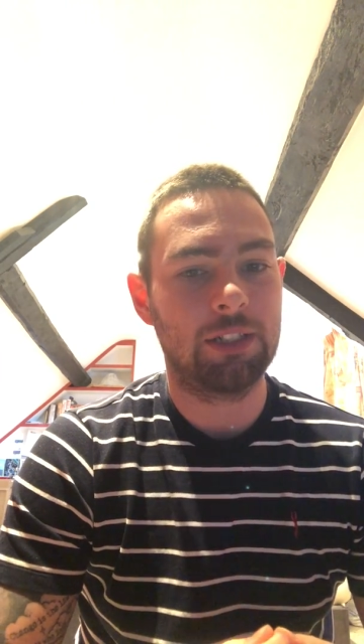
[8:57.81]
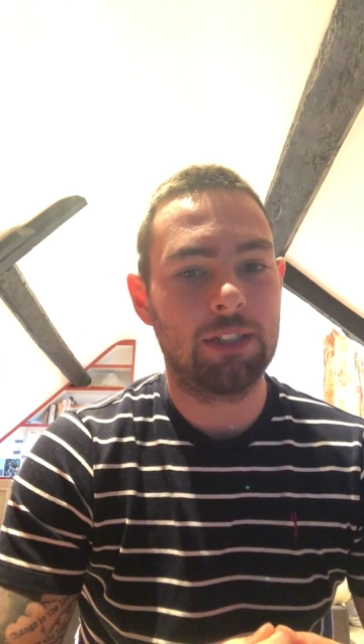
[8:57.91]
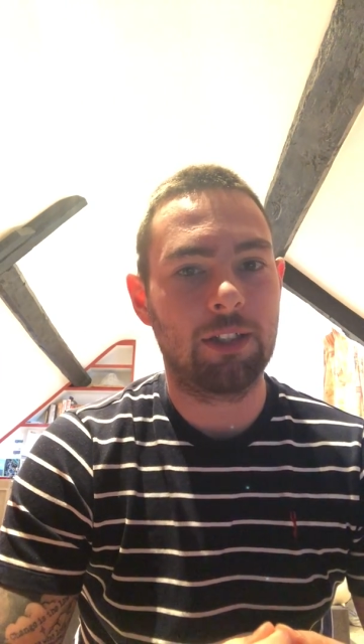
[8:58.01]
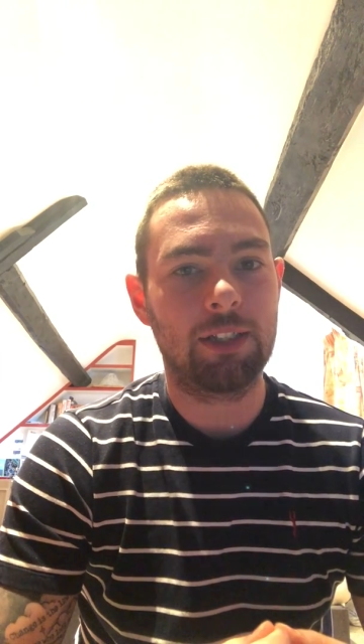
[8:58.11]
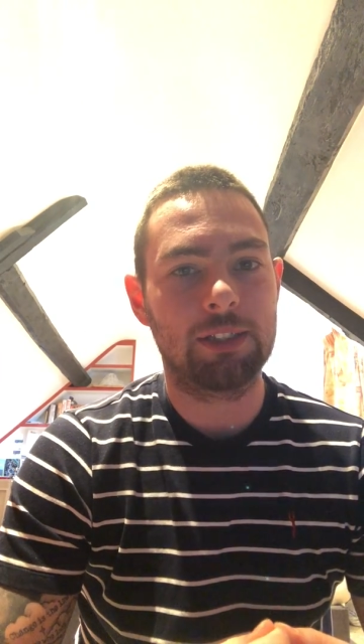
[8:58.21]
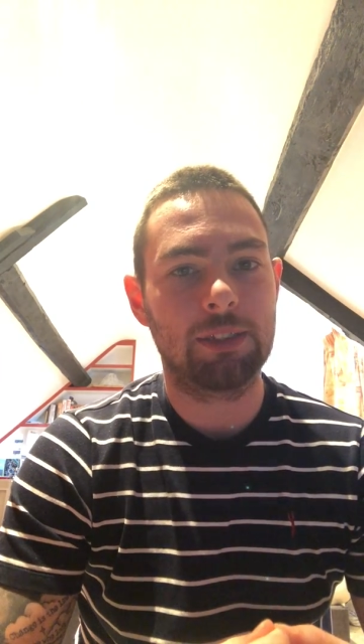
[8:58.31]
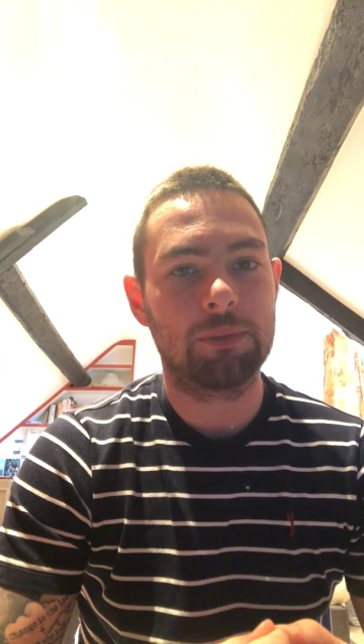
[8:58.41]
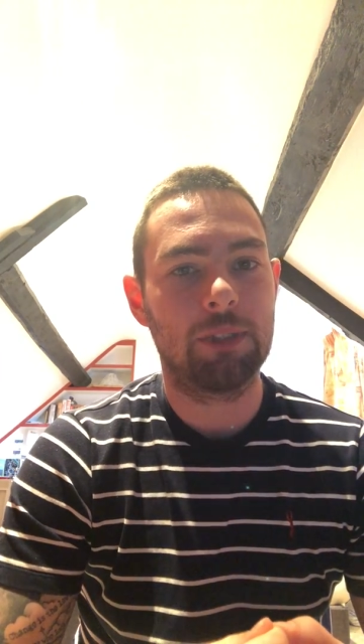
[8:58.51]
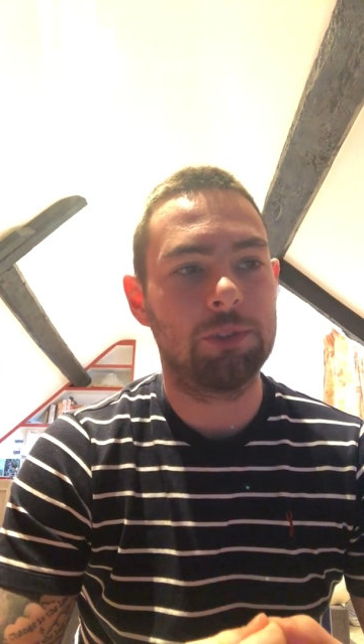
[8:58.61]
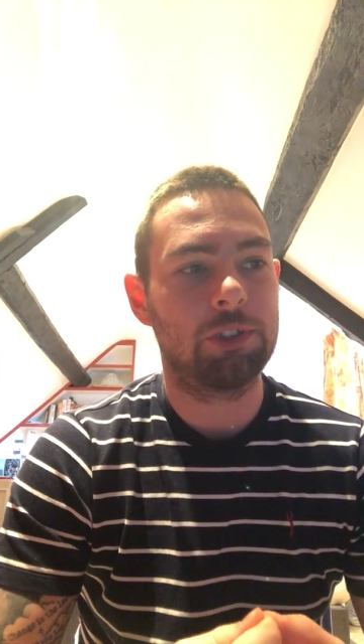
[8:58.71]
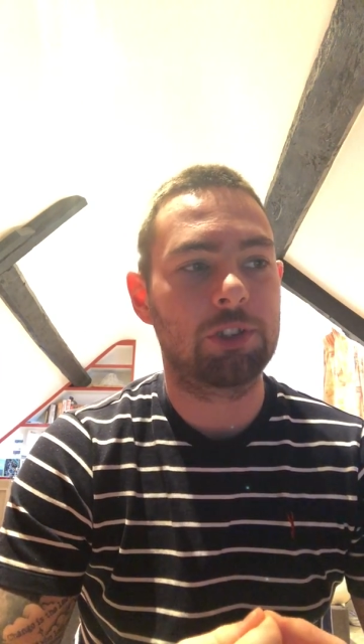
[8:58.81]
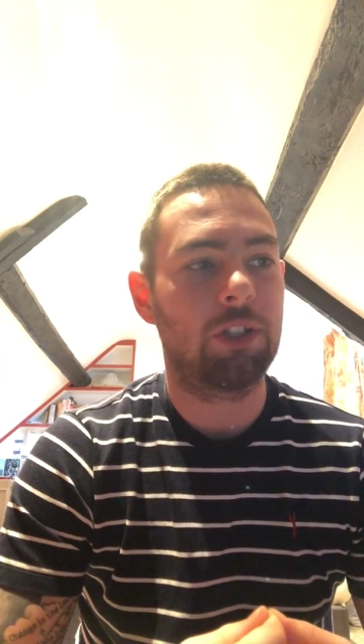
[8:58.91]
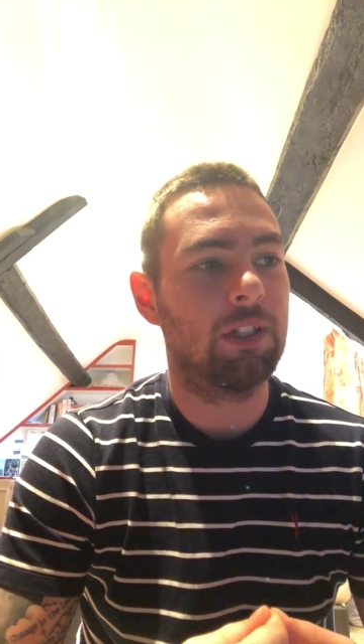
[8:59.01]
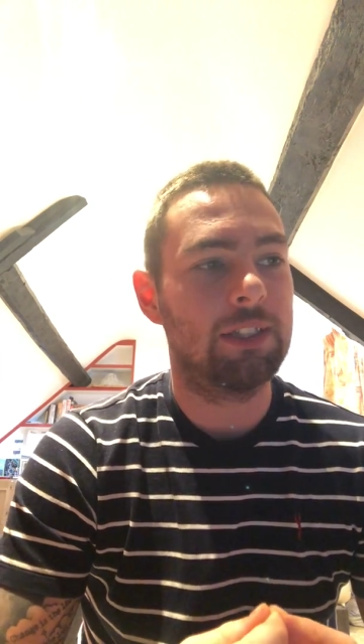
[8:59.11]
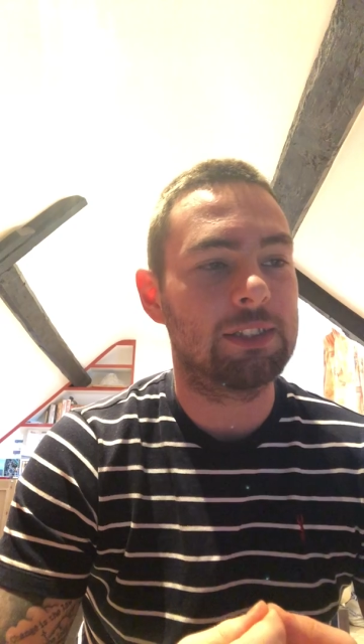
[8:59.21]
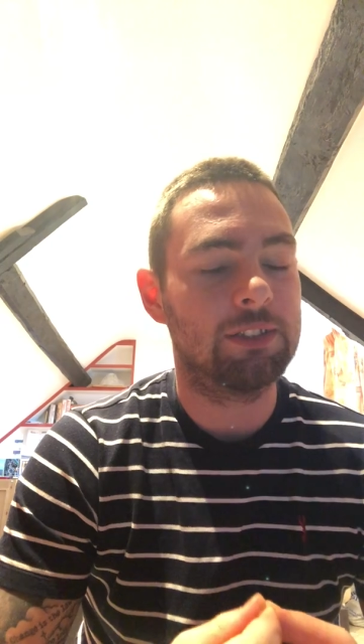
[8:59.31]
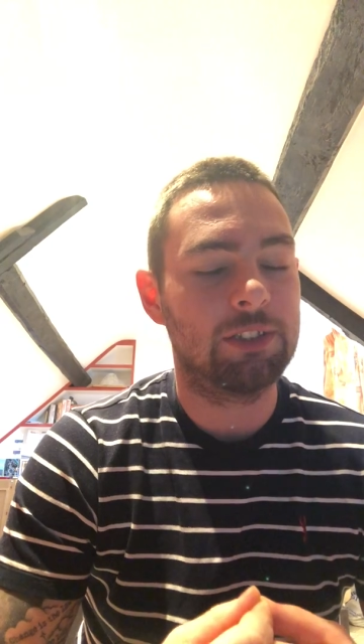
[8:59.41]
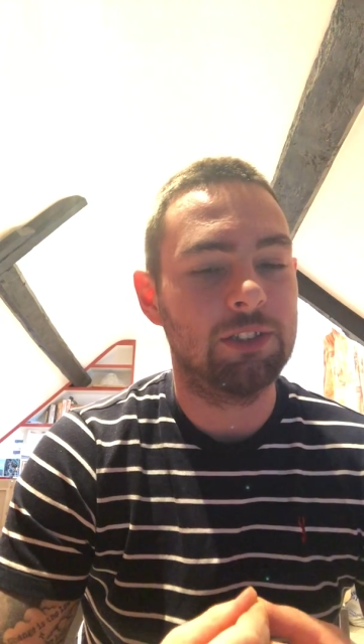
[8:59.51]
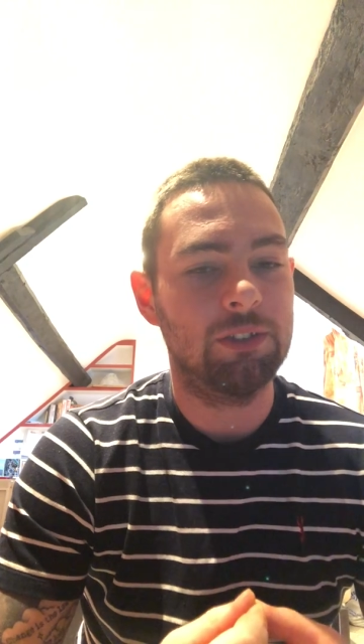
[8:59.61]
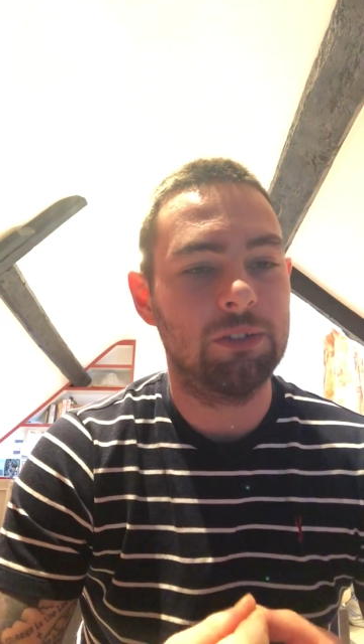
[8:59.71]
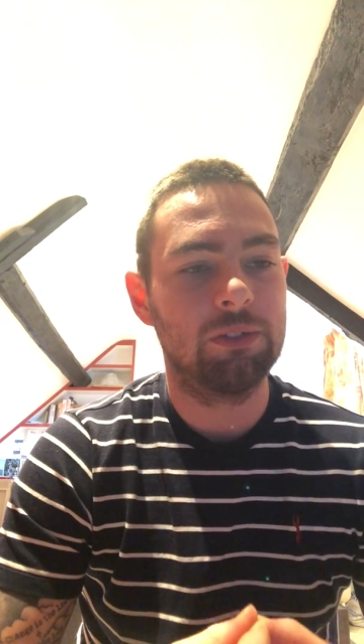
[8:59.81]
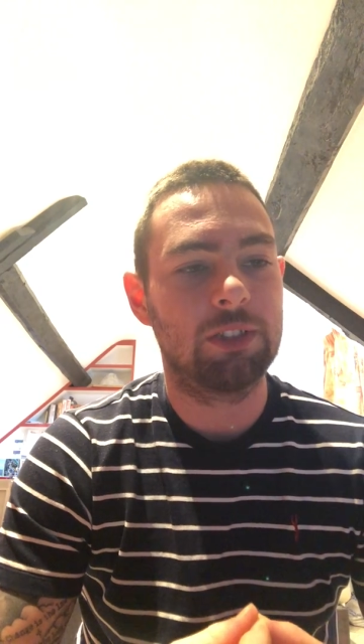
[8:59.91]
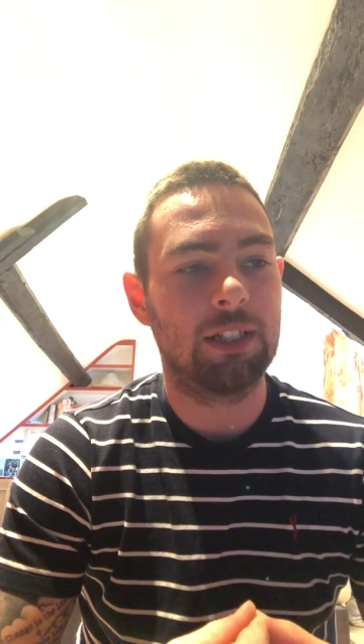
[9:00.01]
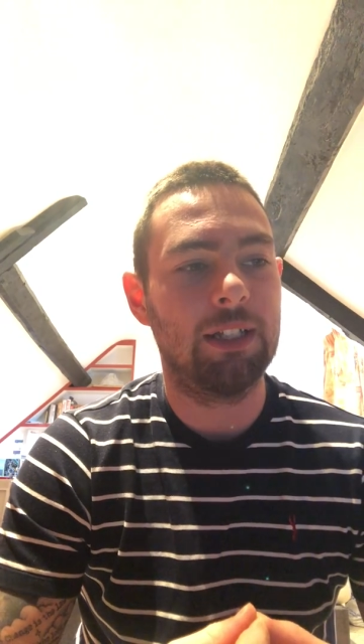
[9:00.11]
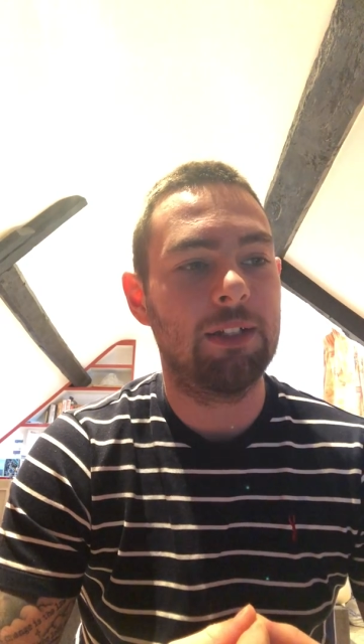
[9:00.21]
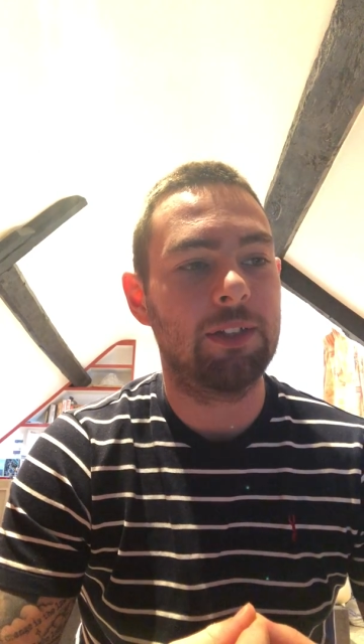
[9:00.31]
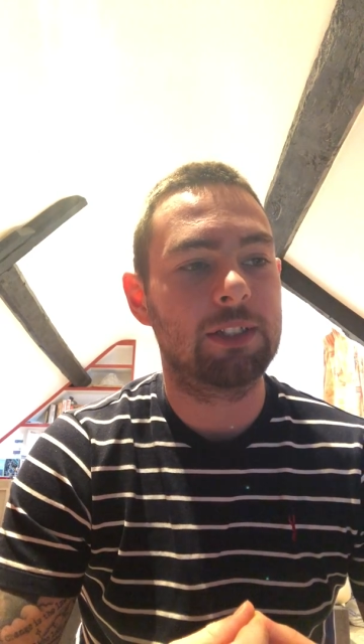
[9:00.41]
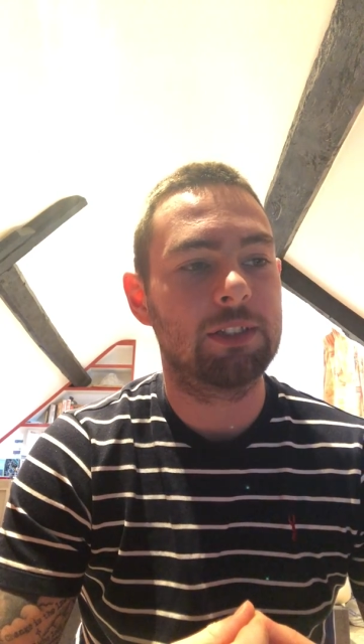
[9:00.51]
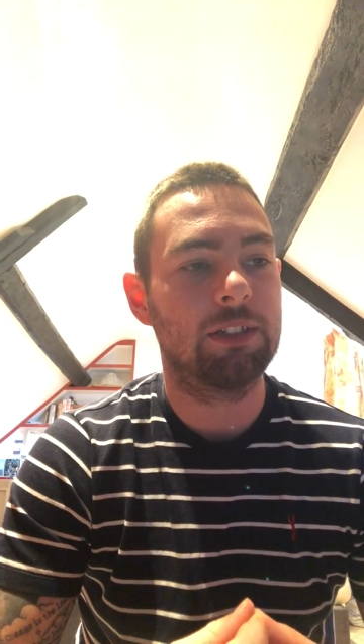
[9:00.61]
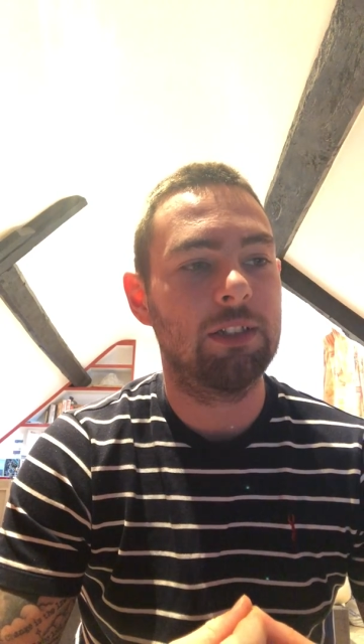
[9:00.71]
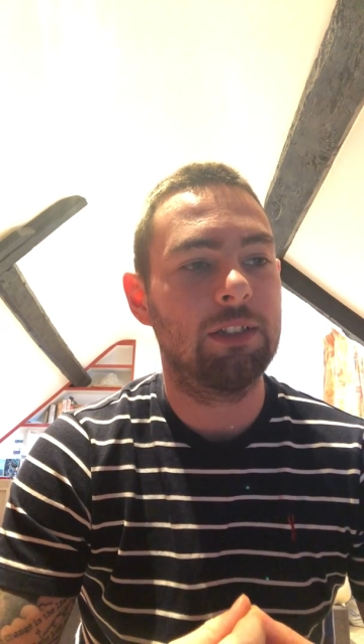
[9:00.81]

and I think sometimes you just got to listen to the lyrics,